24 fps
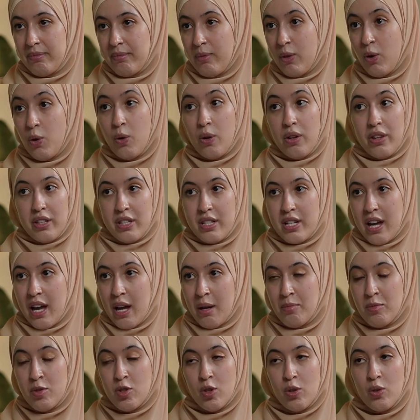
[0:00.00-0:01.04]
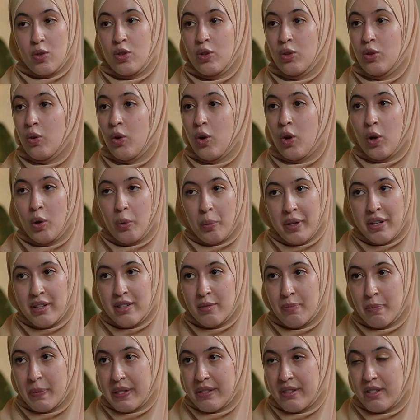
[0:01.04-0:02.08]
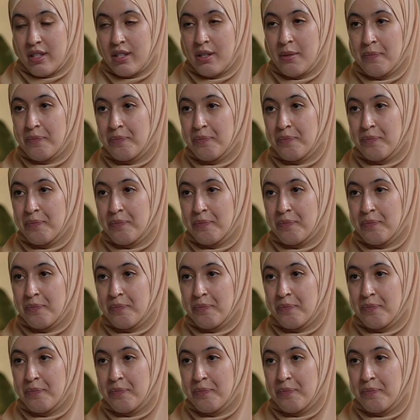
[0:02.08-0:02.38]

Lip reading: all the time, so you're always busy.